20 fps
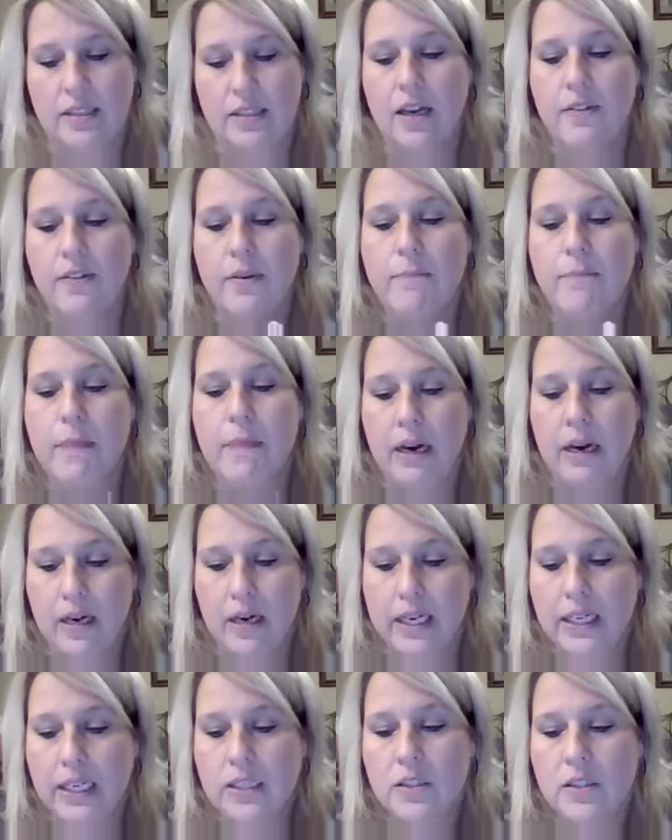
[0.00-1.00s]
of
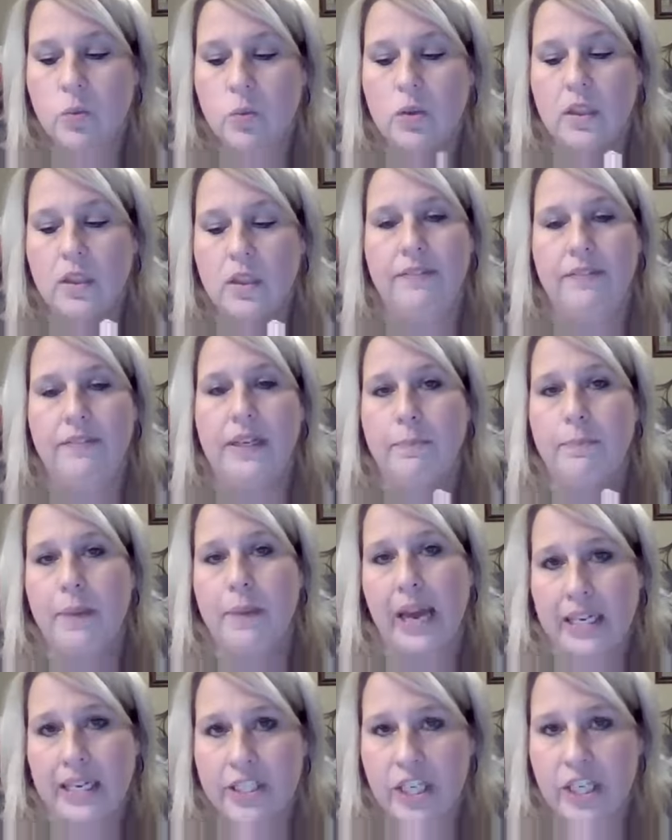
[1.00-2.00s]
Americans were living
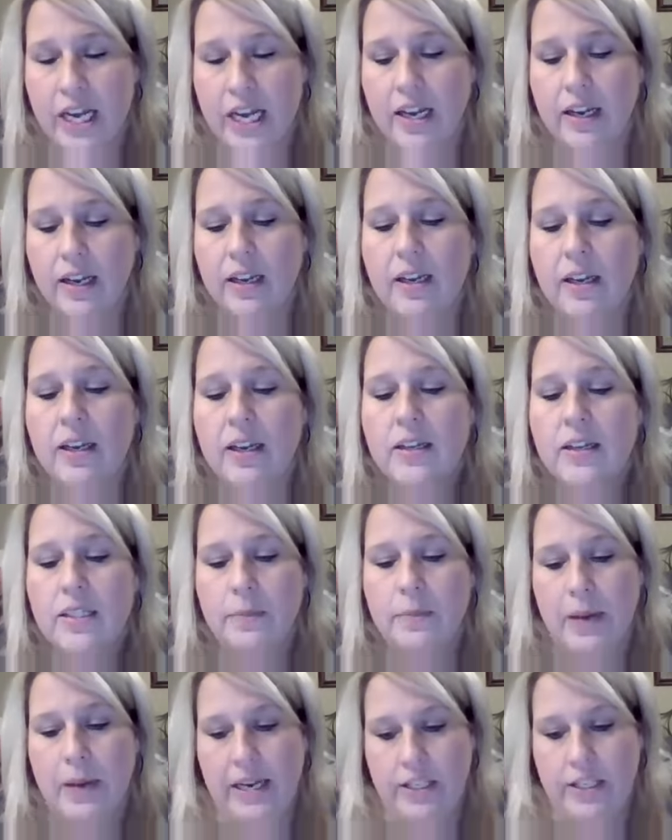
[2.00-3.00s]
paycheck to
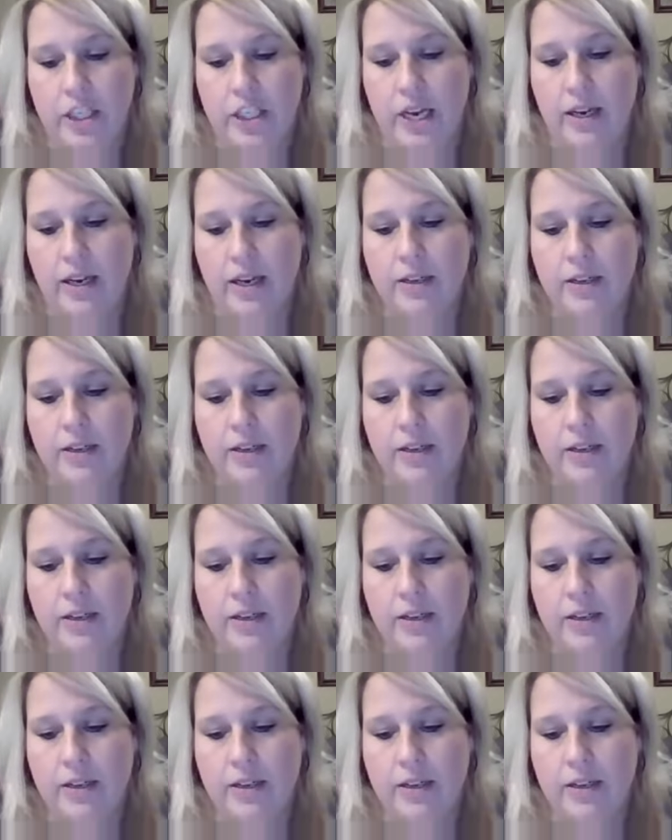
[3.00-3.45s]
paycheck.